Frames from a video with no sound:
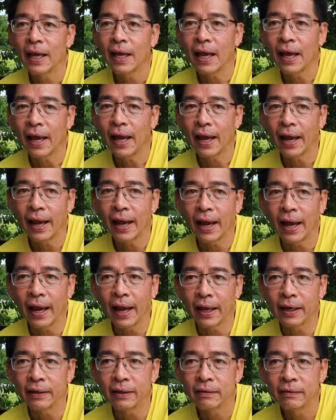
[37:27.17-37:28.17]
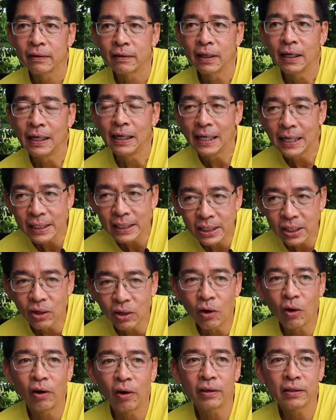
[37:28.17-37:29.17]
And later
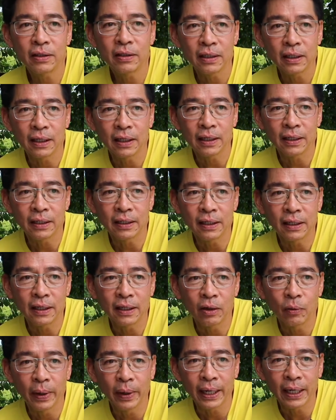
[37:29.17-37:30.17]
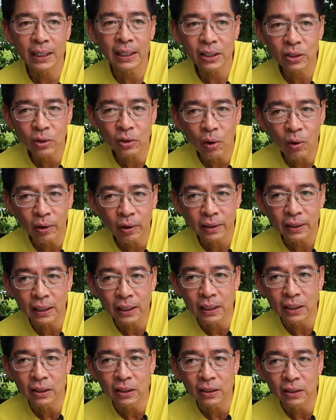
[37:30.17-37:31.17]
on, when I taught
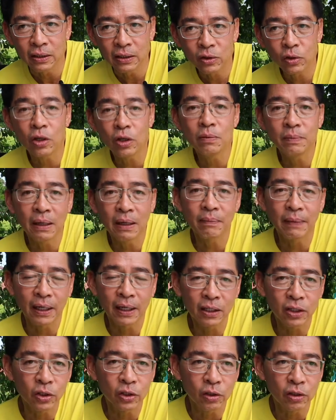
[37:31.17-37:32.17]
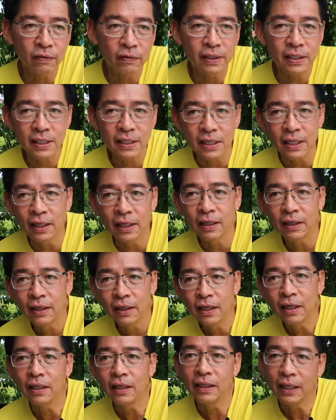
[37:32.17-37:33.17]
in Kunming Medical University,
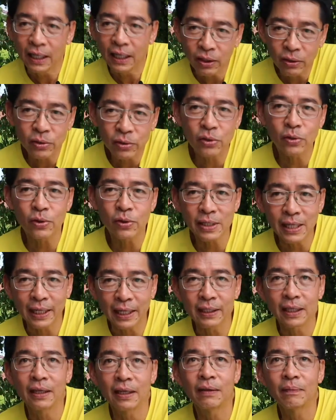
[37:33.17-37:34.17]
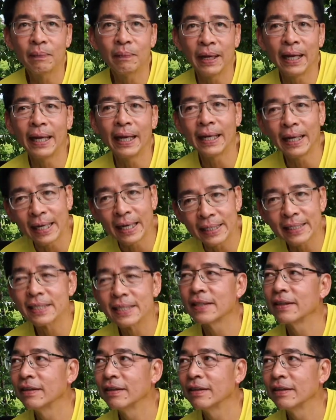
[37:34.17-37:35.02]
they also started paying us.